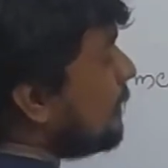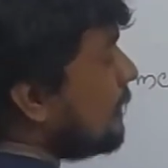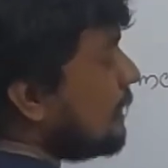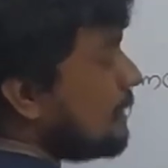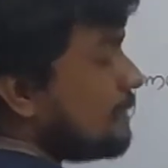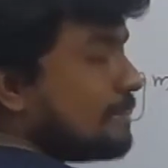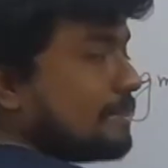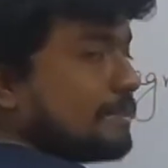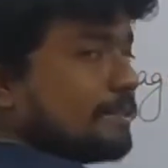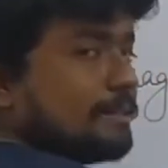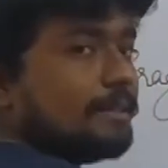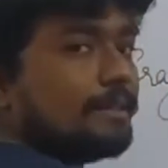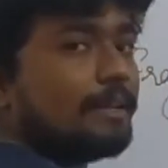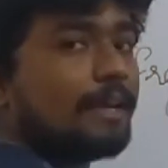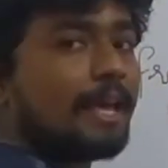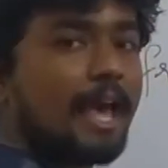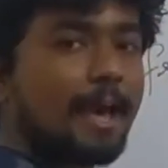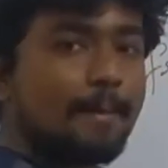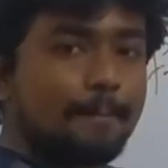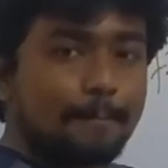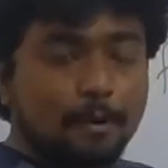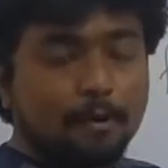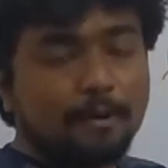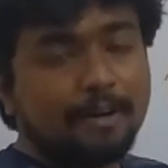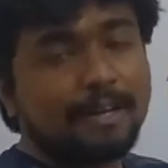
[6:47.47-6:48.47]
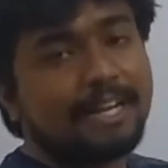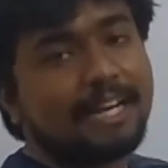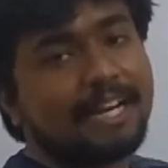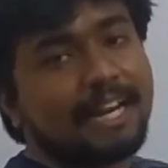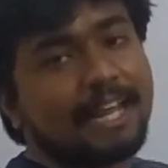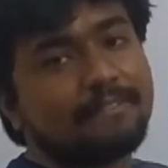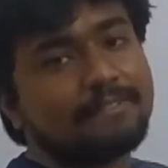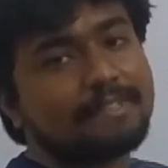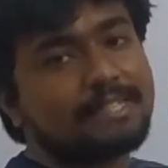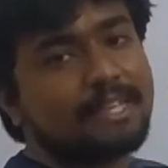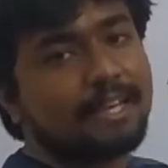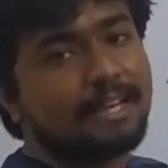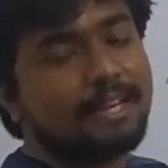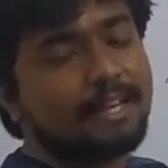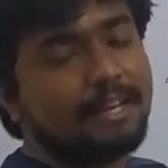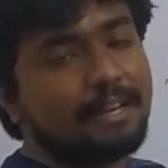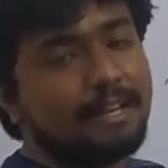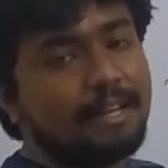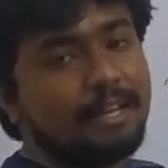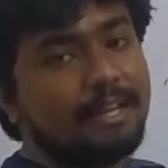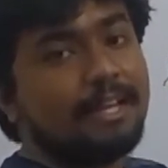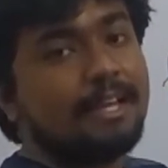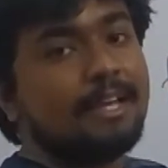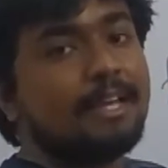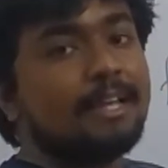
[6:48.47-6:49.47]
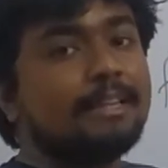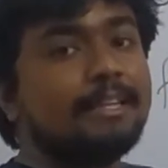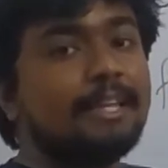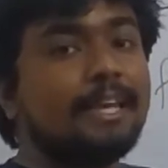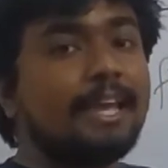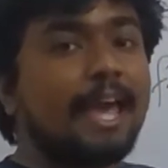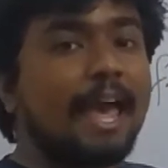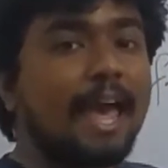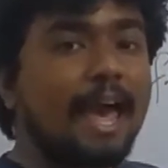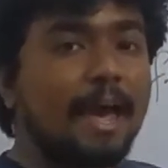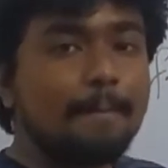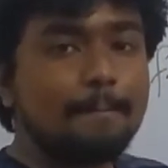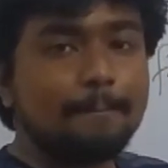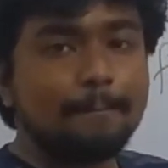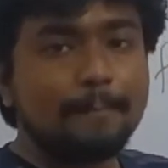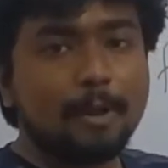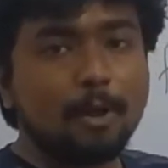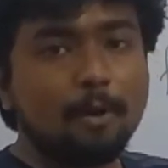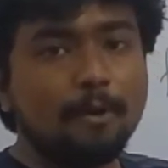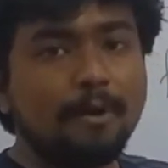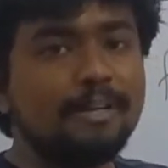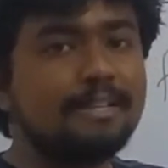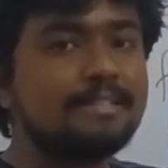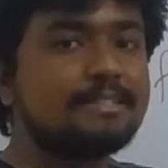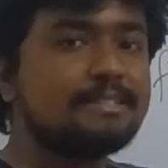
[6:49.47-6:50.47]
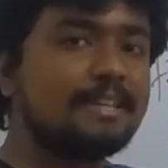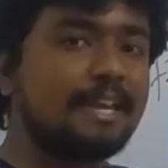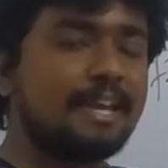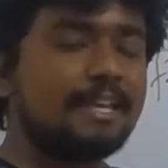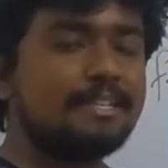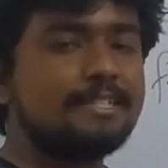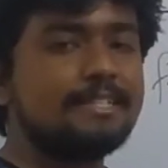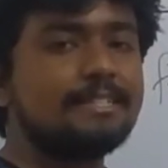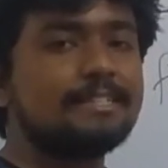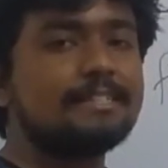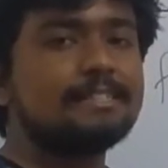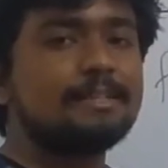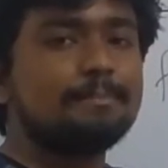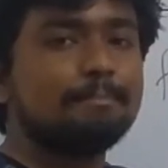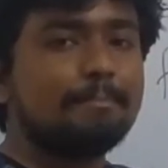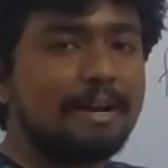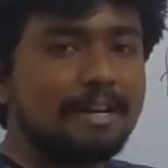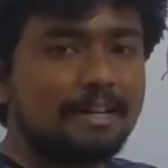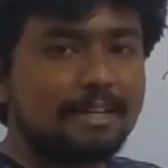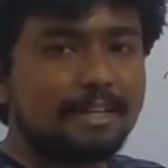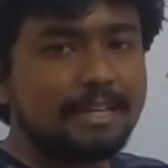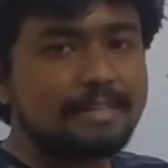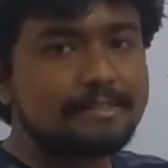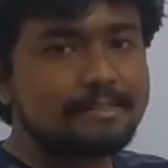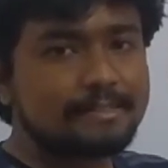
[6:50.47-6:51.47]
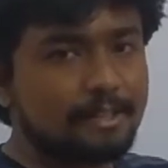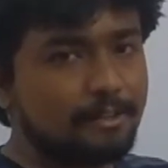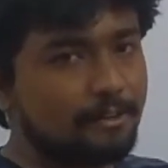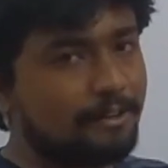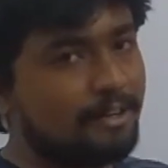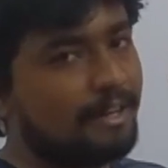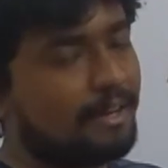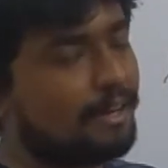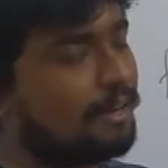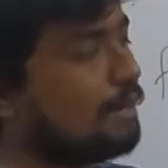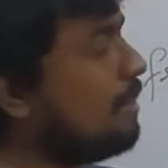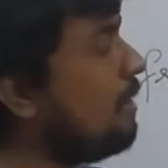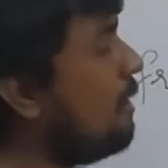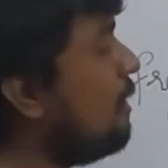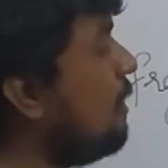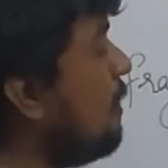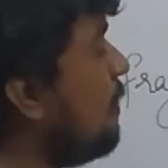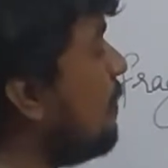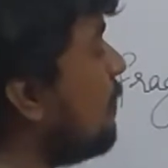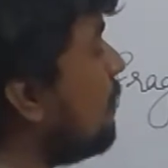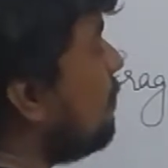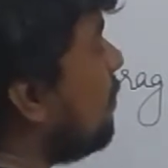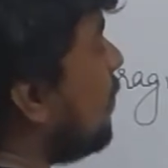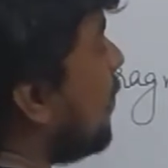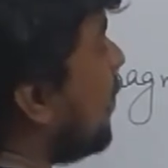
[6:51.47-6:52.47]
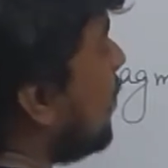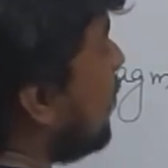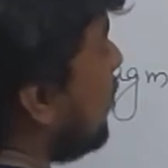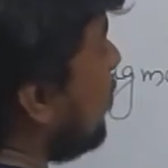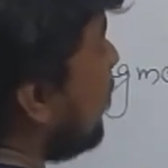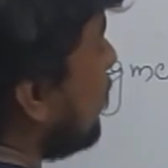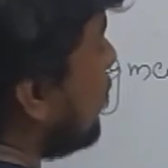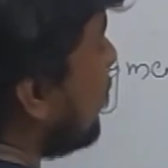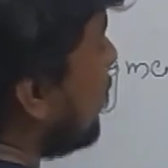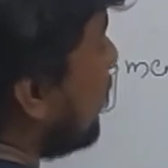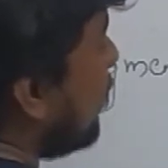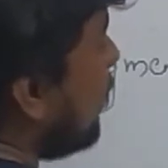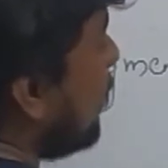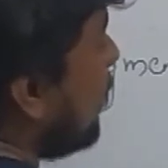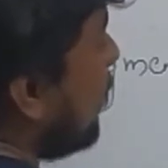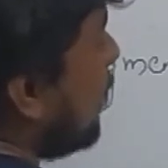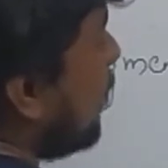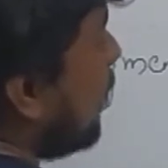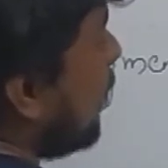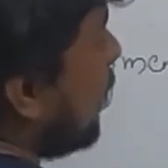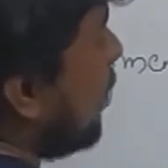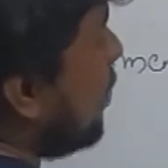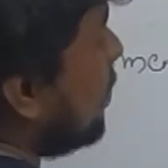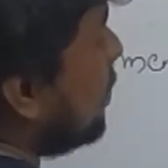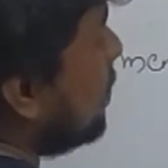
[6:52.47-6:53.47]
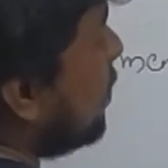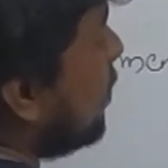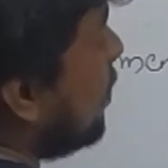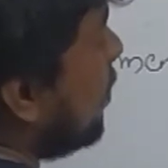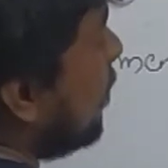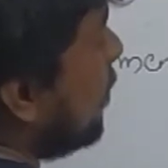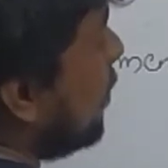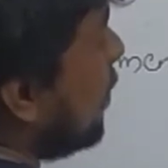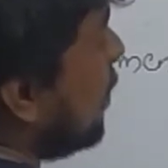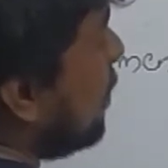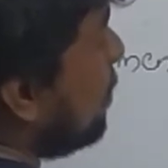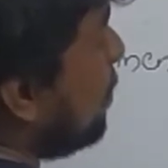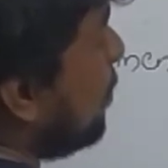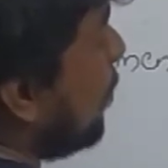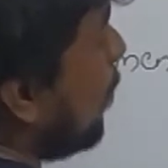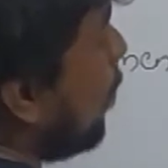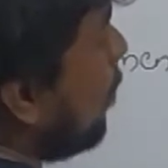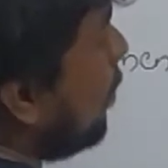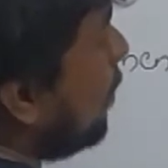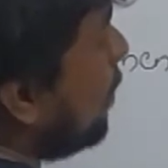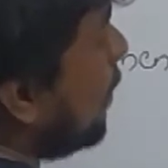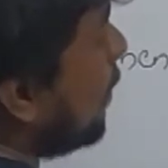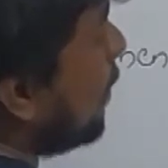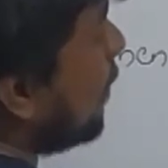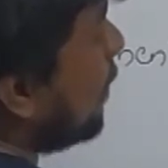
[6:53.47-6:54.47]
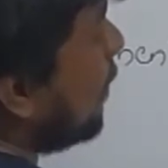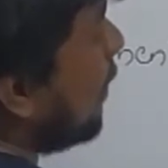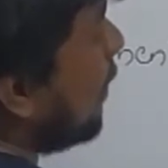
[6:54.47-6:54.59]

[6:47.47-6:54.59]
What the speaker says: this haplontic life cycle, the haploid stage is multicellular, while in the diplontic